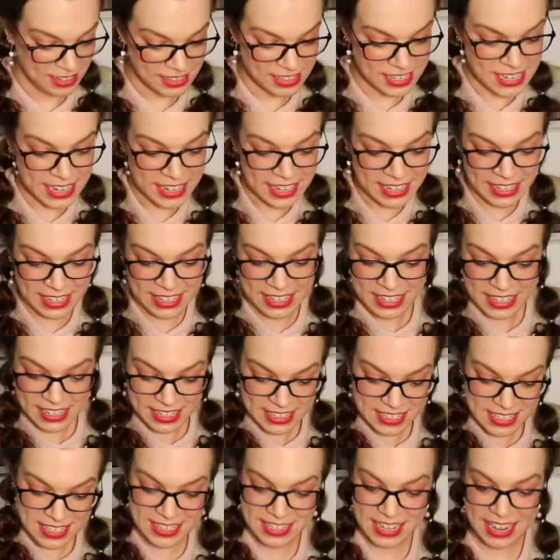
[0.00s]

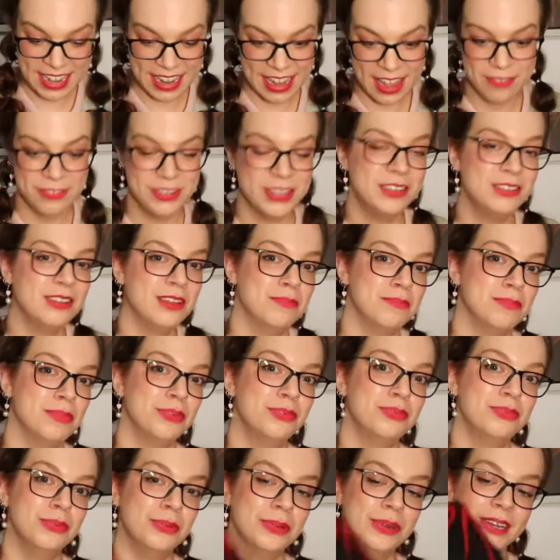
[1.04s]
techniques that I haven't done
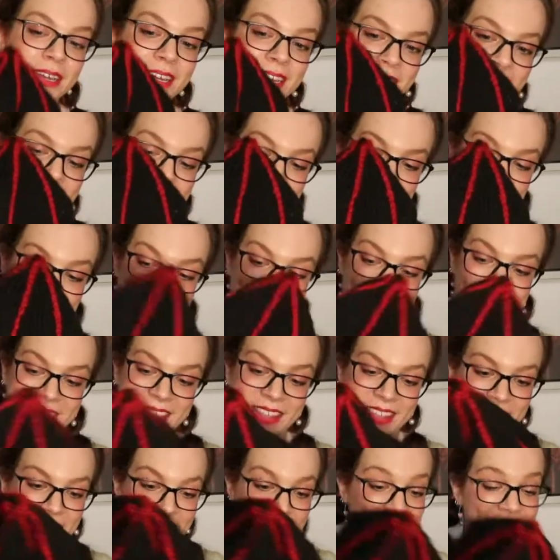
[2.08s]
before.
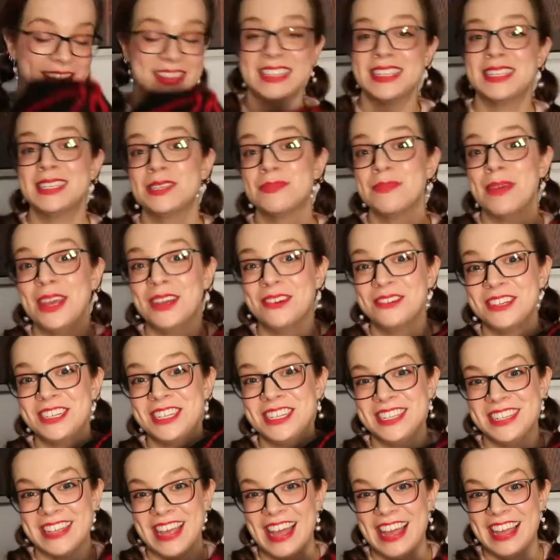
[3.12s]
And this is my own
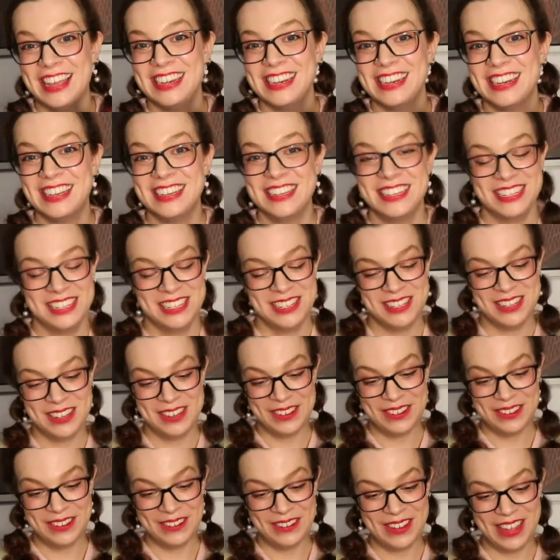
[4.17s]
design,
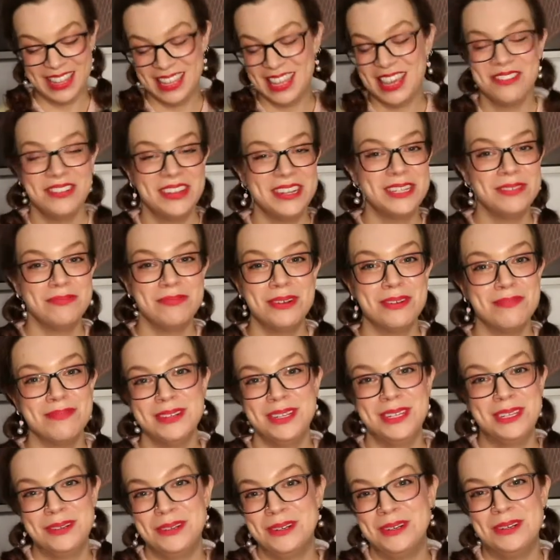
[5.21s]
so I can't wait to put up
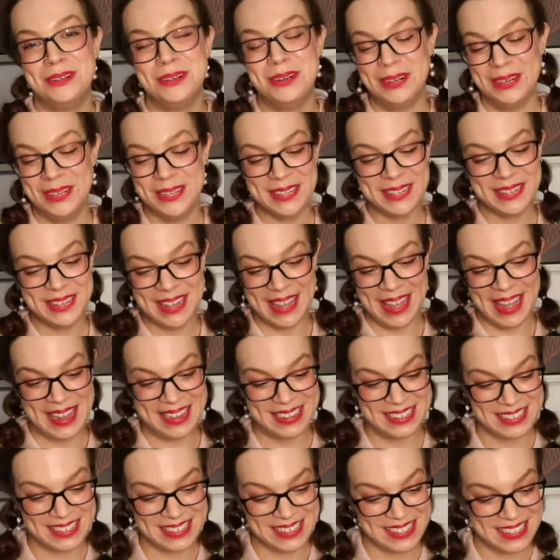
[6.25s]
a tutorial.
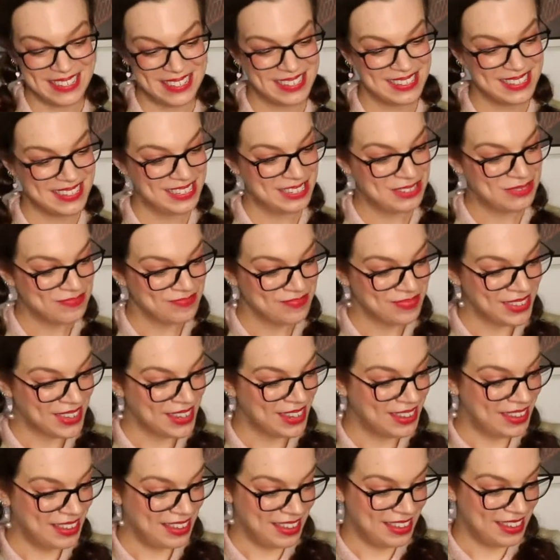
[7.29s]
And
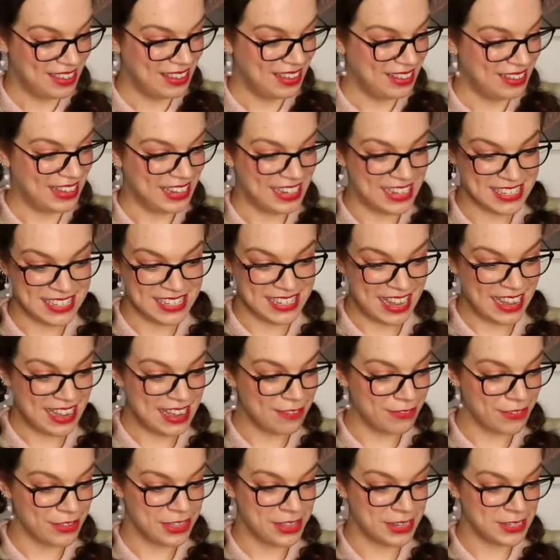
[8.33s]
like I said,
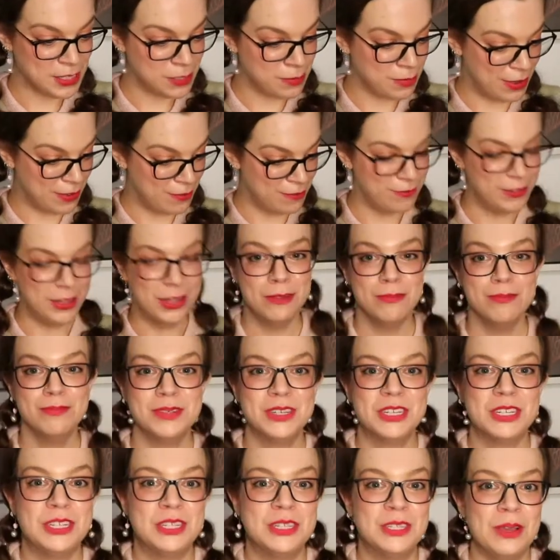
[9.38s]
everything's been
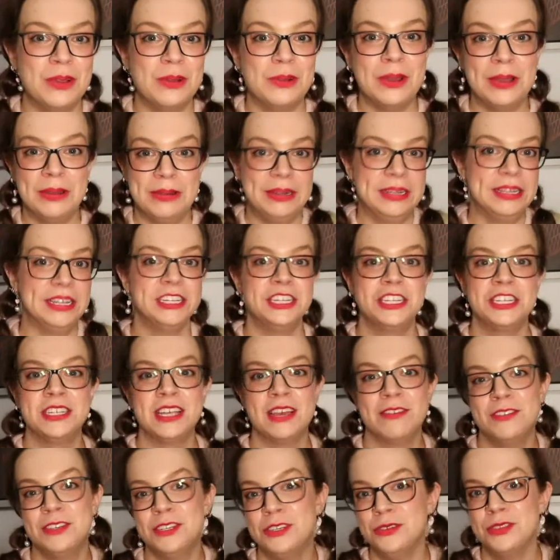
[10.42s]
filmed, so I really just
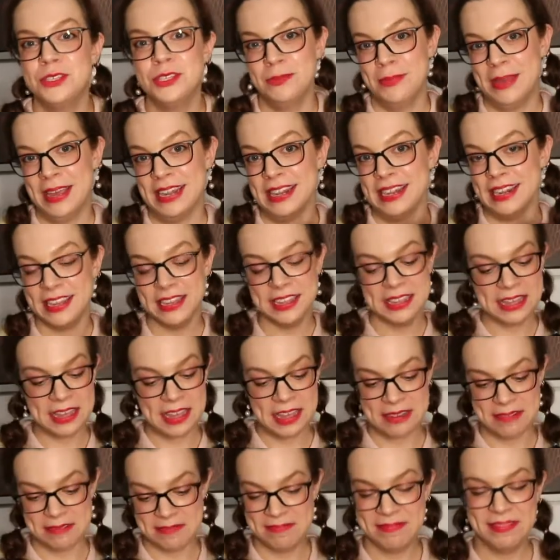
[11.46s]
have to do some editing,
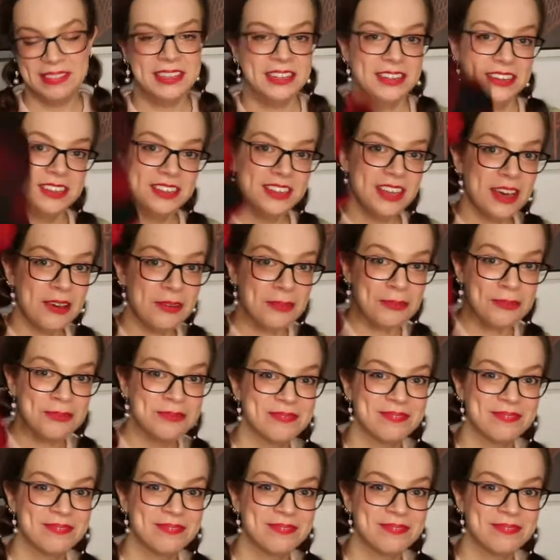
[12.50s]
and there you go.